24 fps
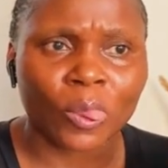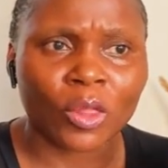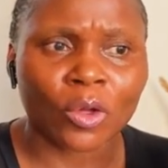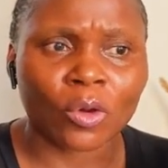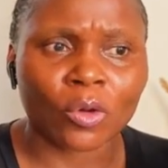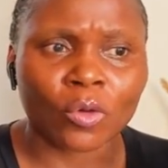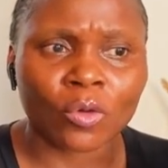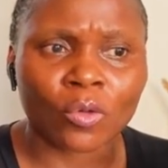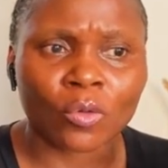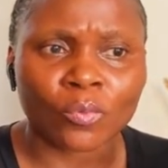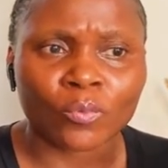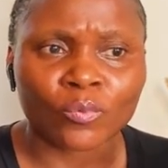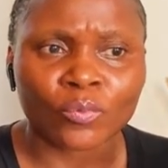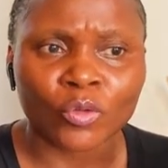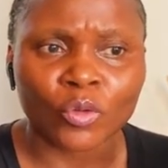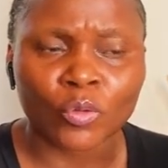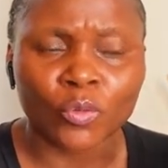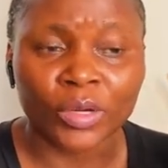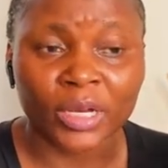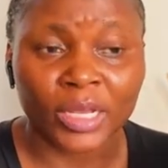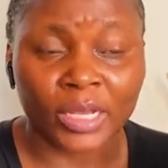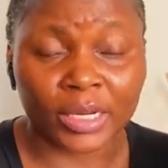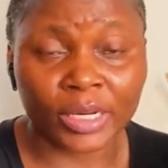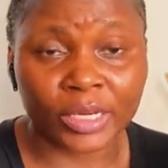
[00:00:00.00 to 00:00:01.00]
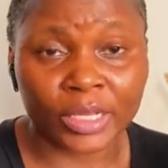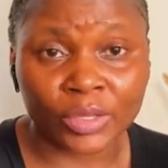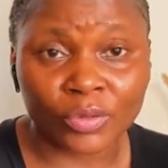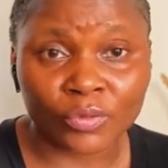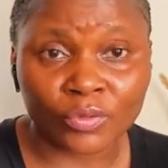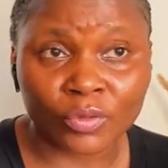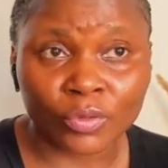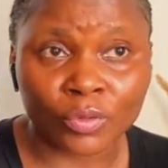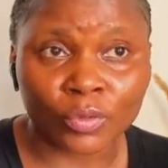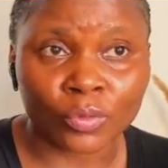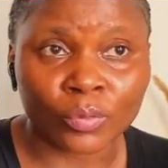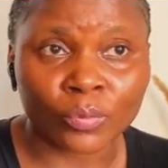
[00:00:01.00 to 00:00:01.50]
oh, when I leave
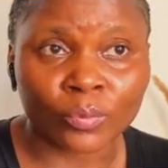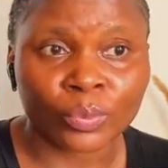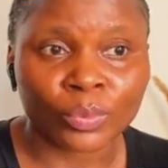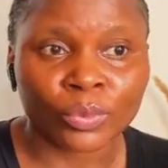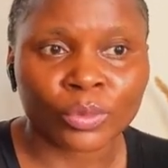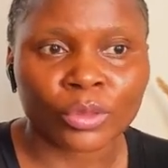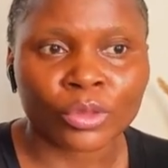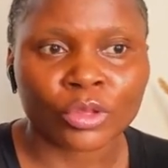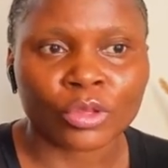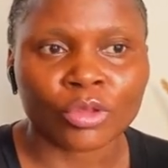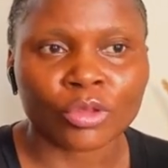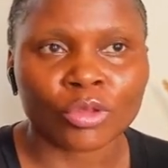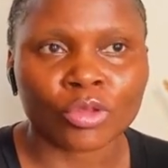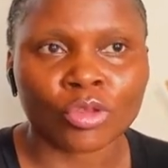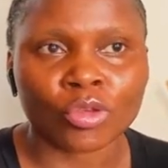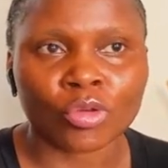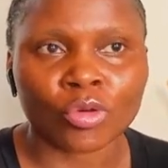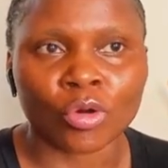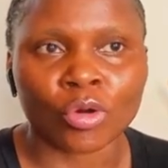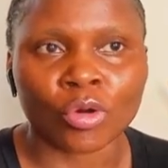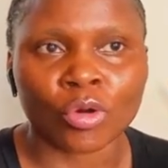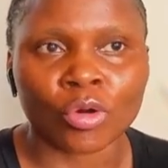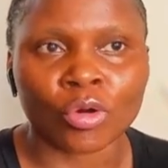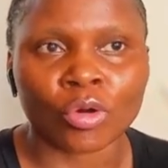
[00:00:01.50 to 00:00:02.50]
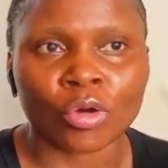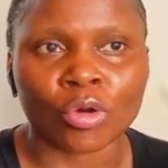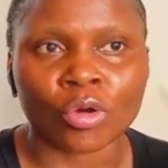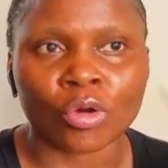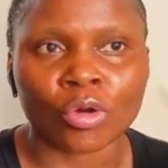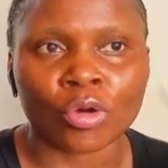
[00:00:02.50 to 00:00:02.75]
you, you're